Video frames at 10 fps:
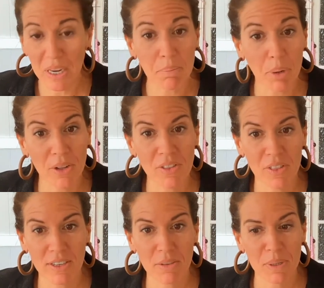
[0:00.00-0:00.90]
And both
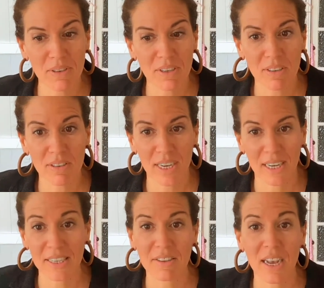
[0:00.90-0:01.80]
these businesses are
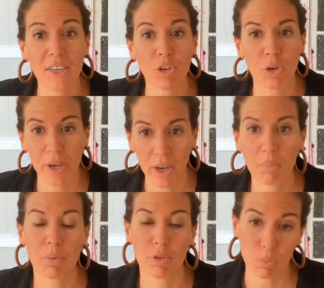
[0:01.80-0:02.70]
designed to
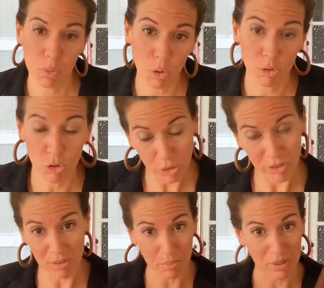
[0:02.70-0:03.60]
help small
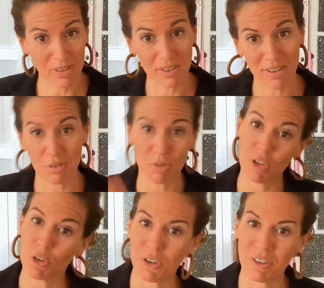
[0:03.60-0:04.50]
tourism businesses for
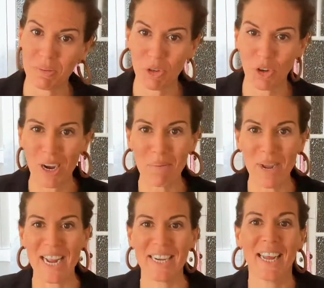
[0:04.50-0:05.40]
Tourism Tribe
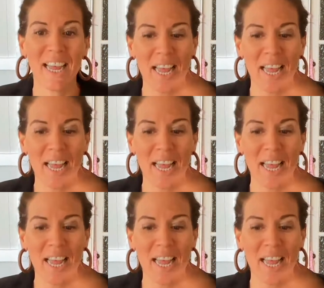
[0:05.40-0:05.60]
and